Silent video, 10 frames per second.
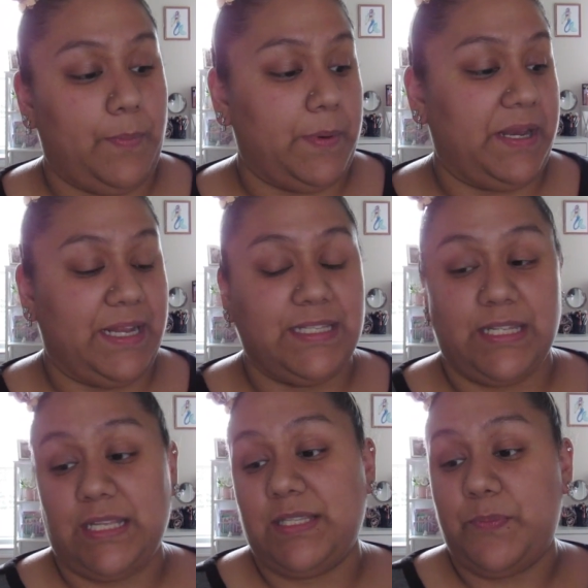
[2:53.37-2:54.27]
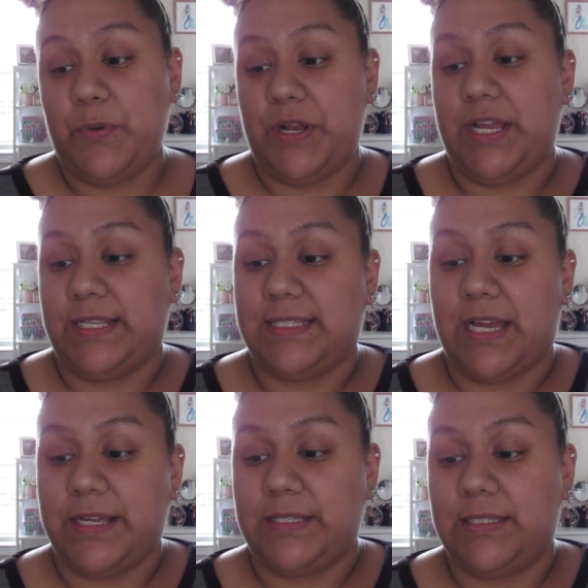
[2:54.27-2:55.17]
But it's, it's a pretty good
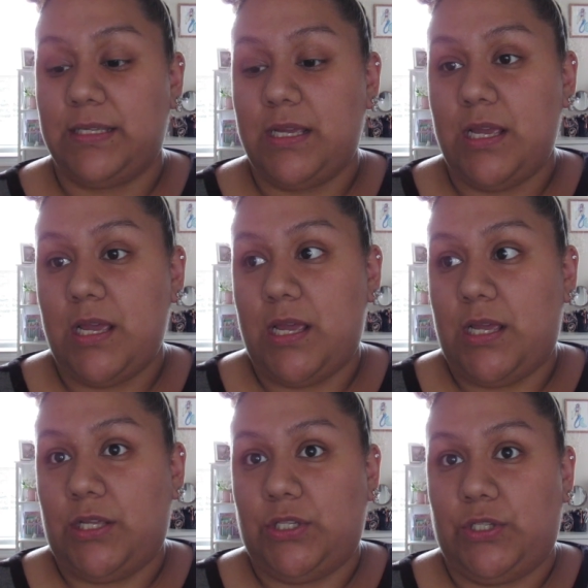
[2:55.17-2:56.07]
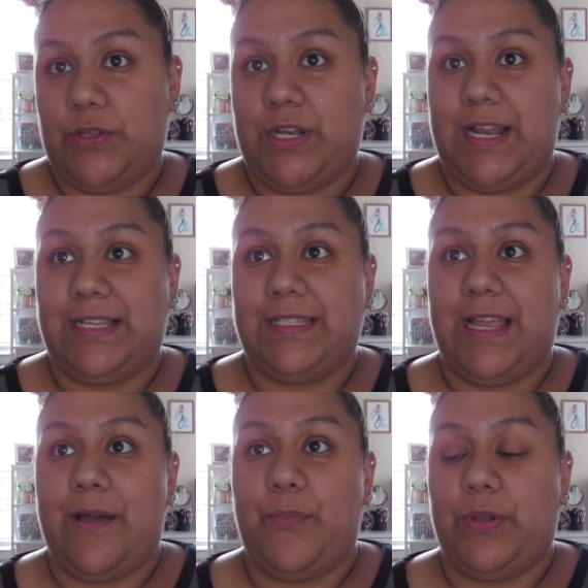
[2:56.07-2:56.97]
size. So the next
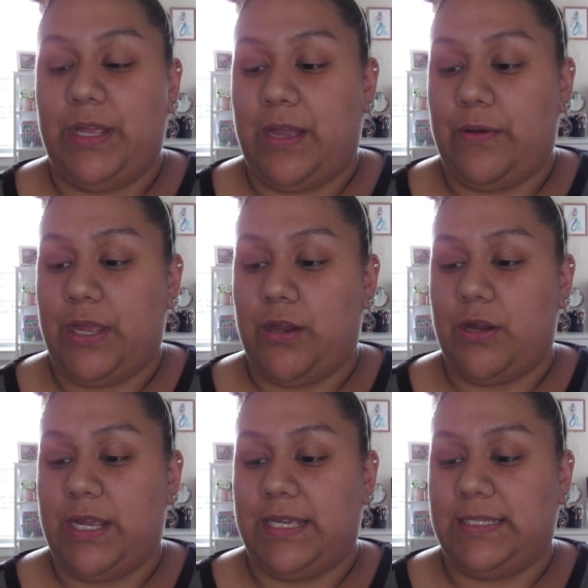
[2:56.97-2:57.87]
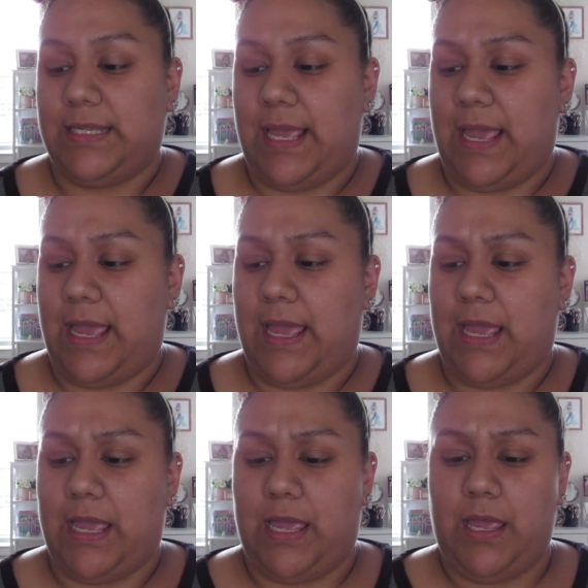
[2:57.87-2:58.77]
thing I'm pulling out here is
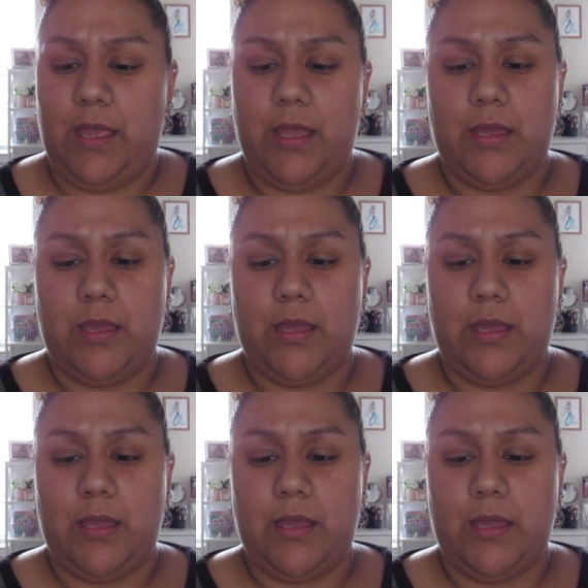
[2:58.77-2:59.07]
a